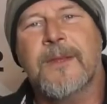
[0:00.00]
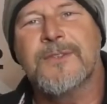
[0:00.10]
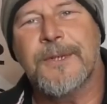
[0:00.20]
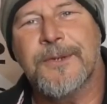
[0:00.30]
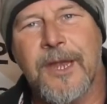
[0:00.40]

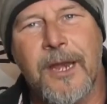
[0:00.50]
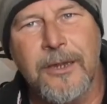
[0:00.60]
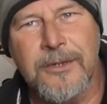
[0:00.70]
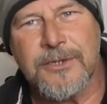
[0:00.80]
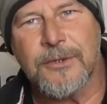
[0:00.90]
So to cut a
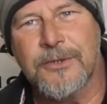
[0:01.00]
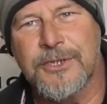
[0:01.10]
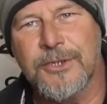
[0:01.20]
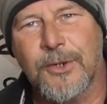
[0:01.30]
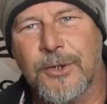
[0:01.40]
long story
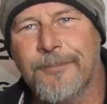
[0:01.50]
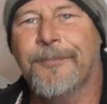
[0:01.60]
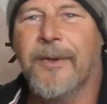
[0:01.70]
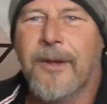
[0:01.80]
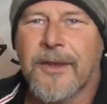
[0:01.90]
short,
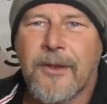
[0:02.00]
I